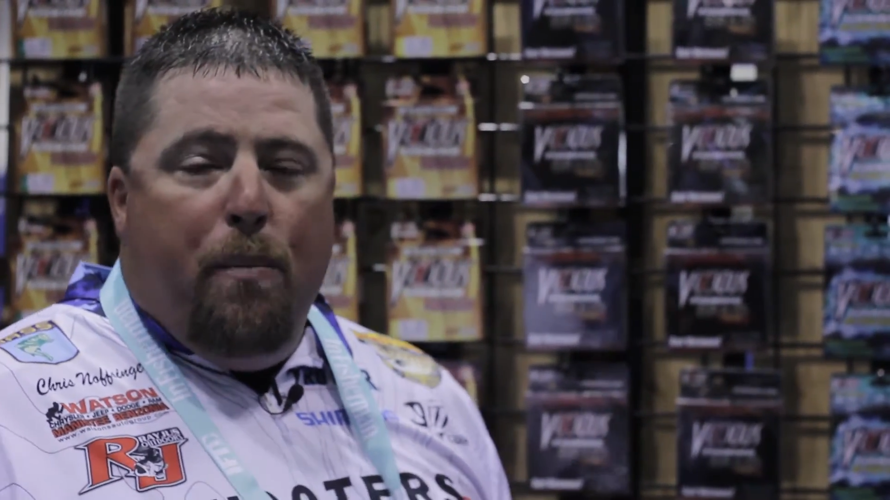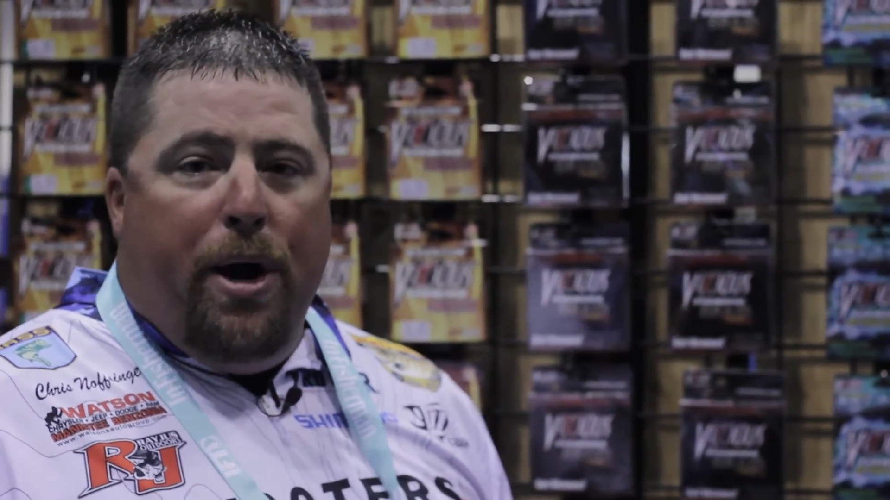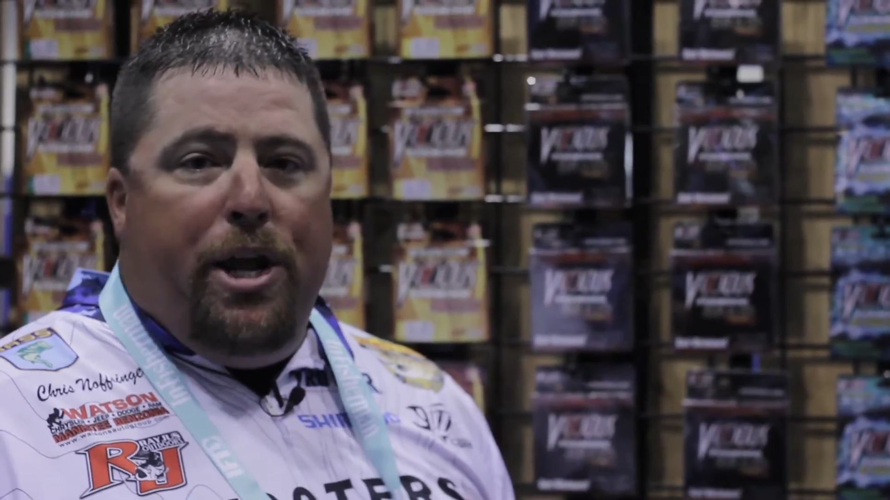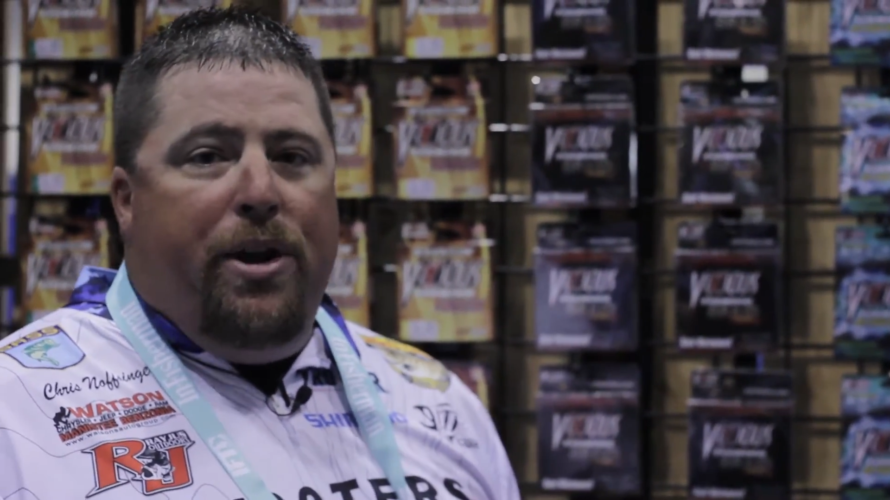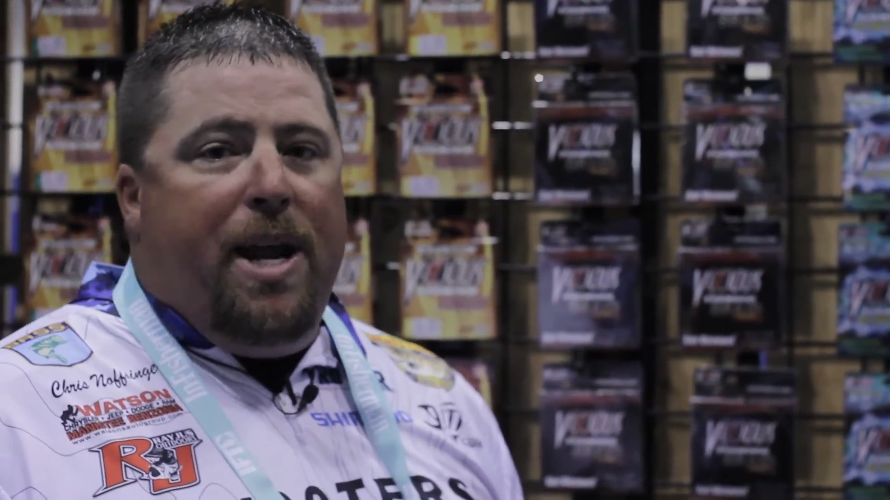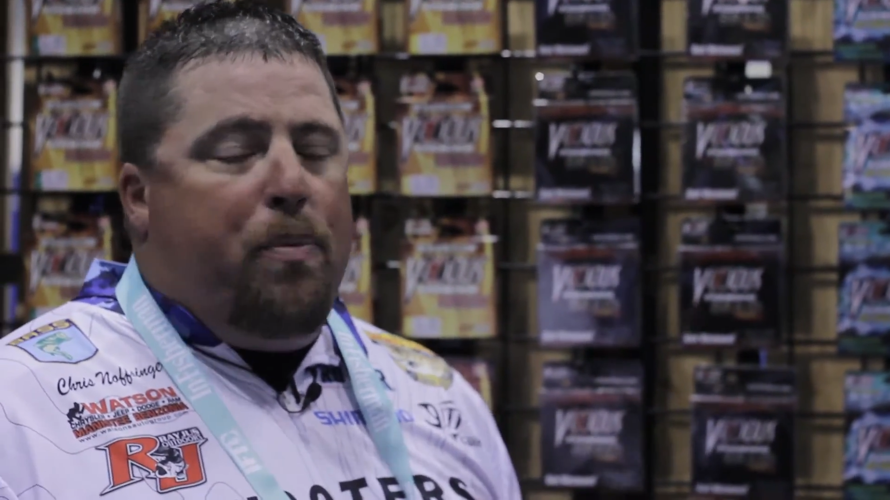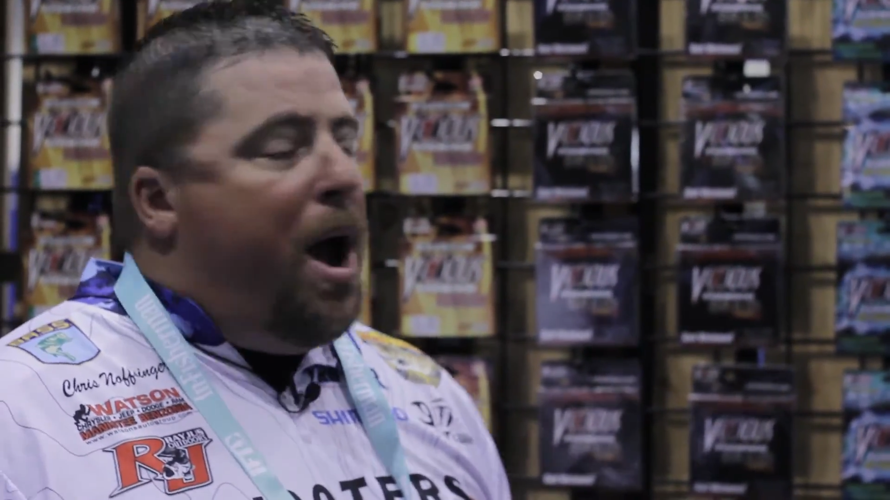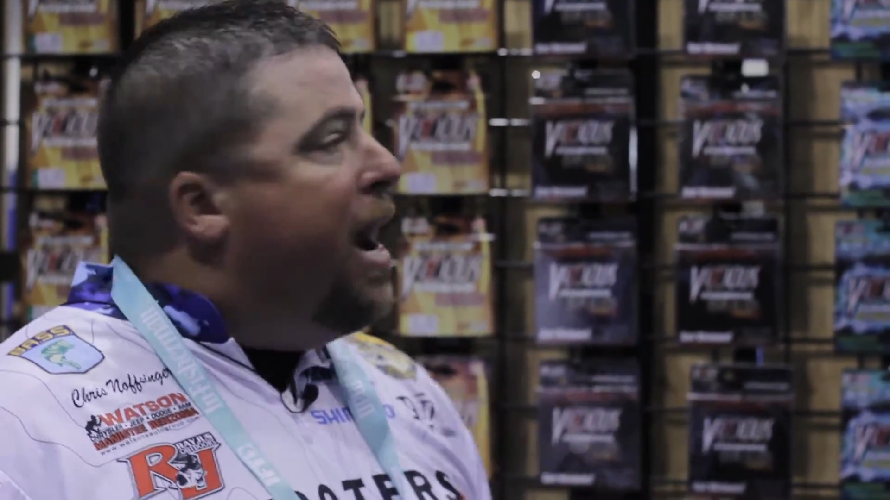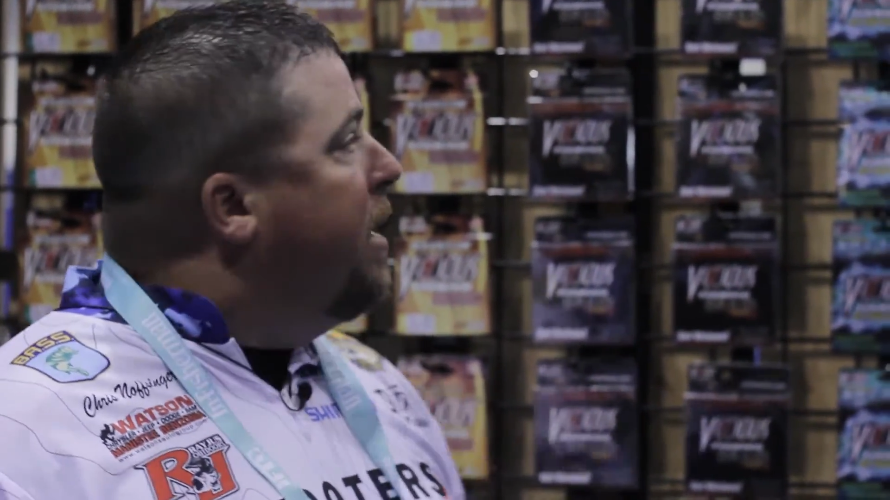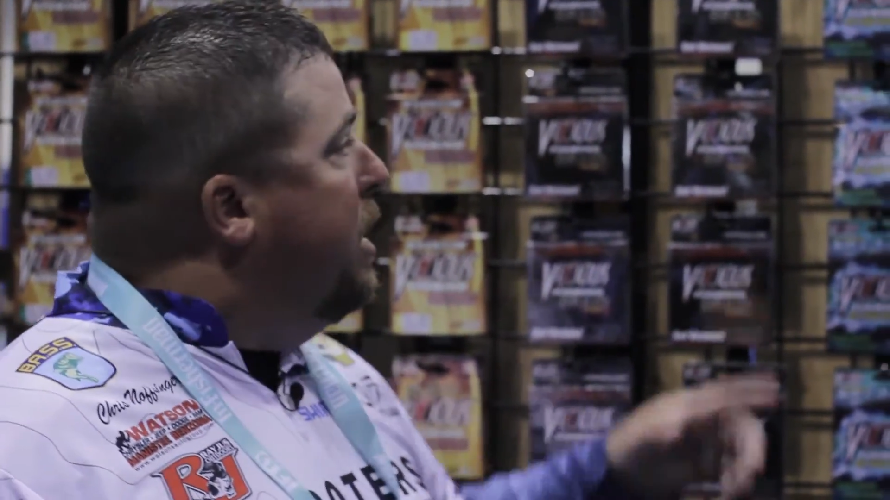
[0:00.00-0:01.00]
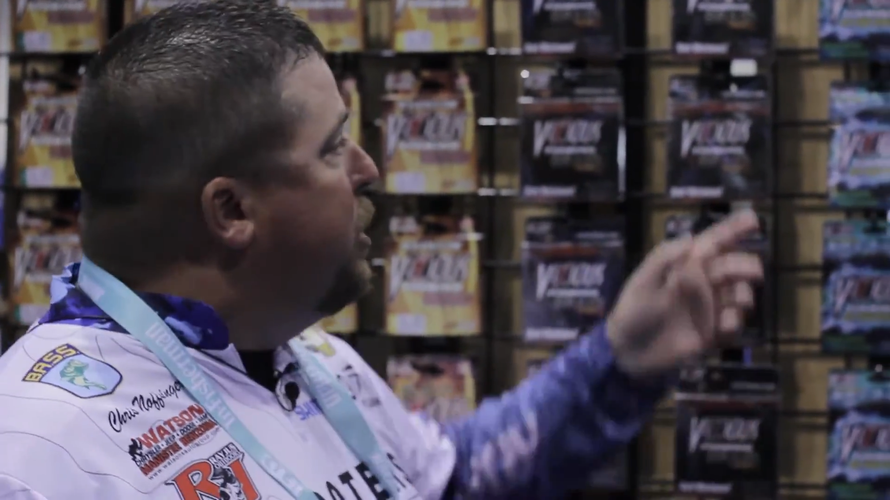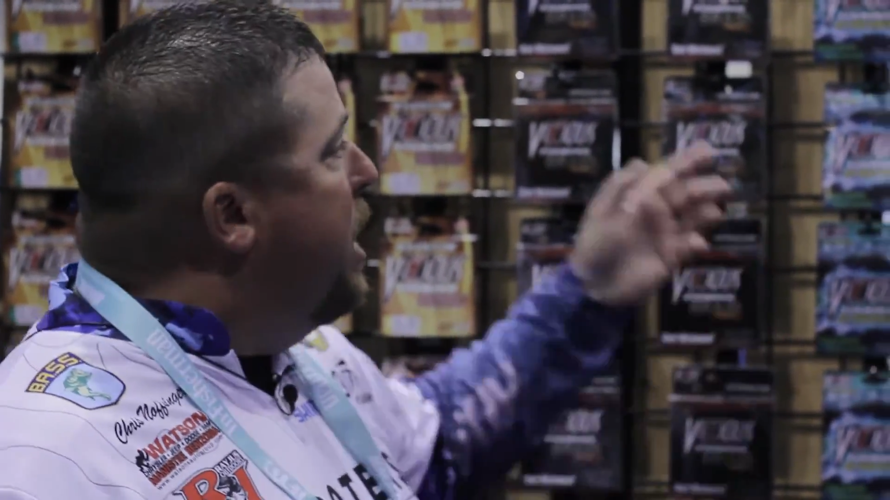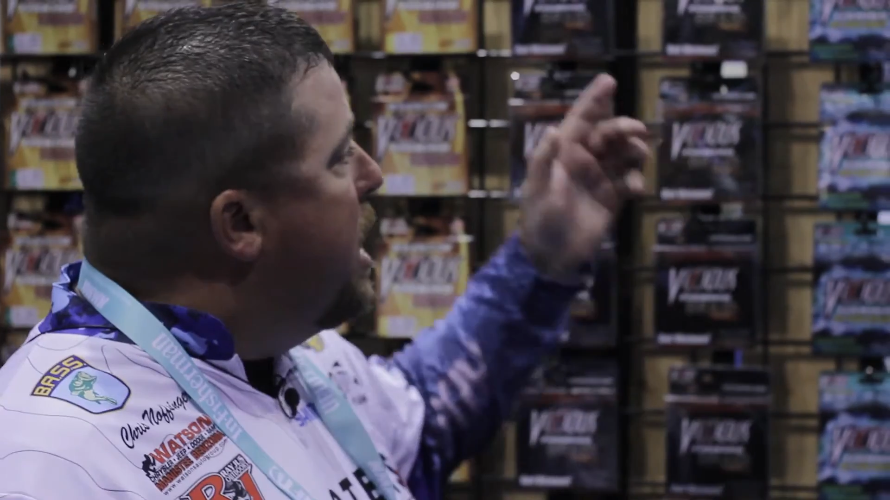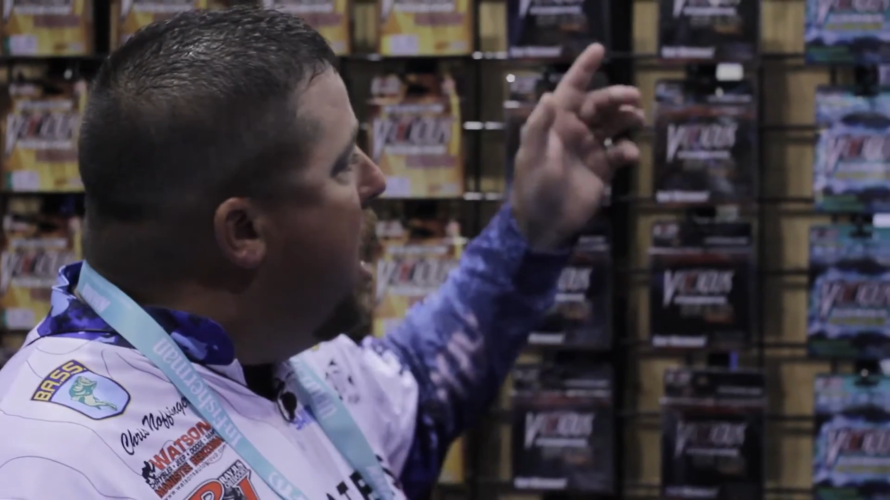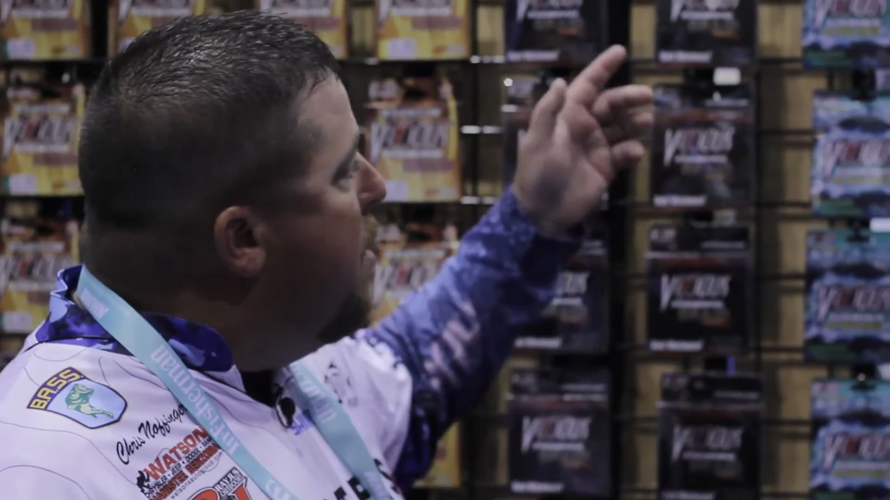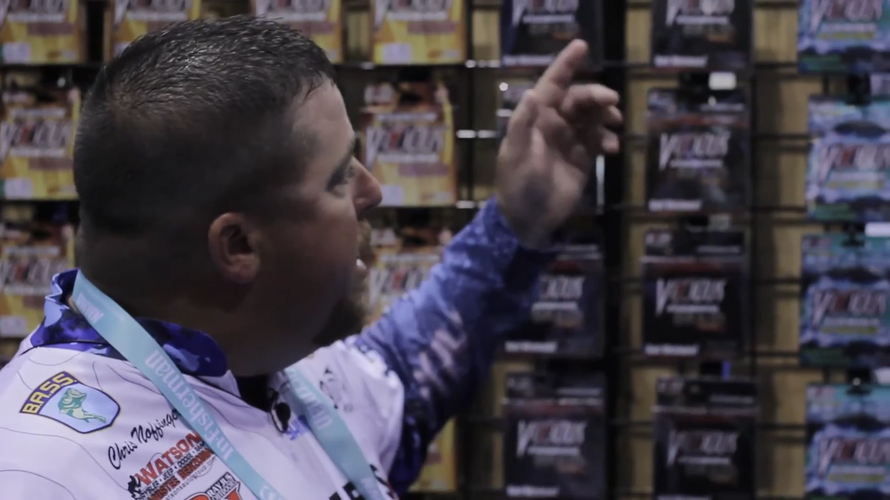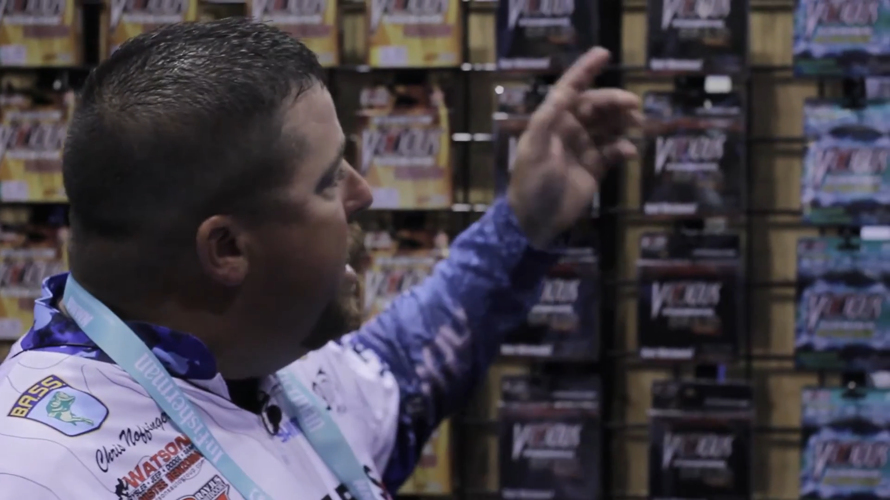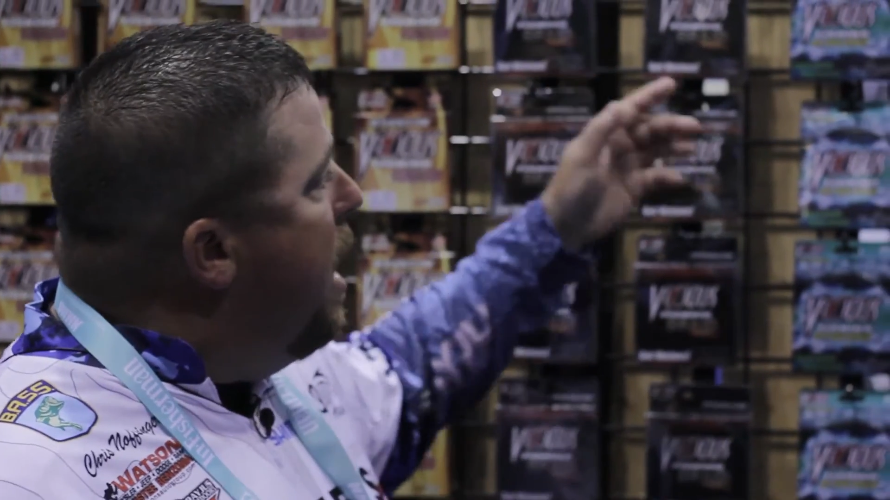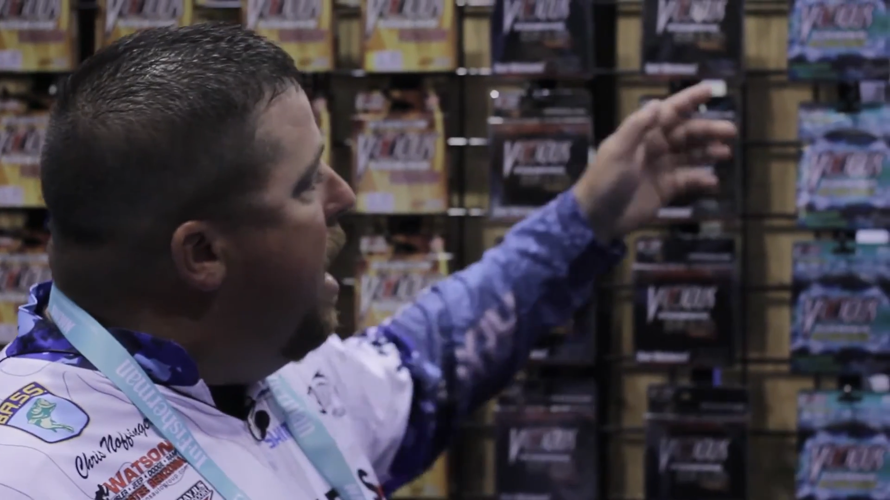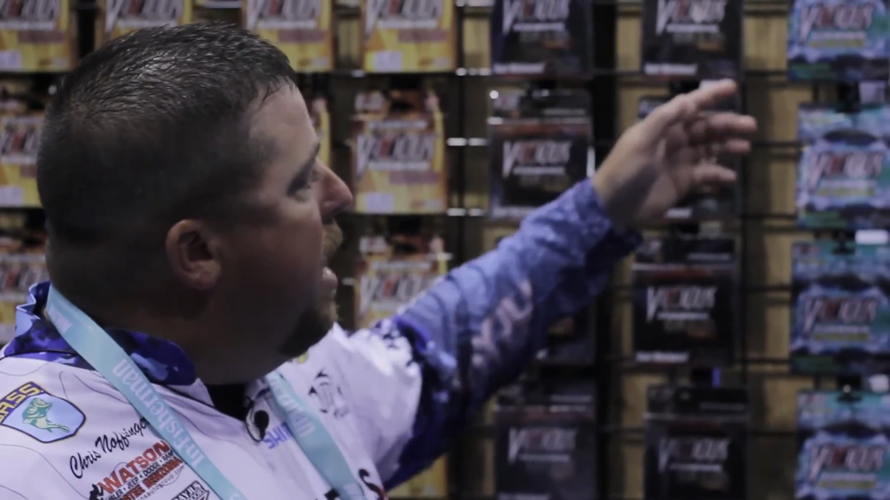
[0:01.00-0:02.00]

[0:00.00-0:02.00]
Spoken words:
Pretty unique product. It's going to come in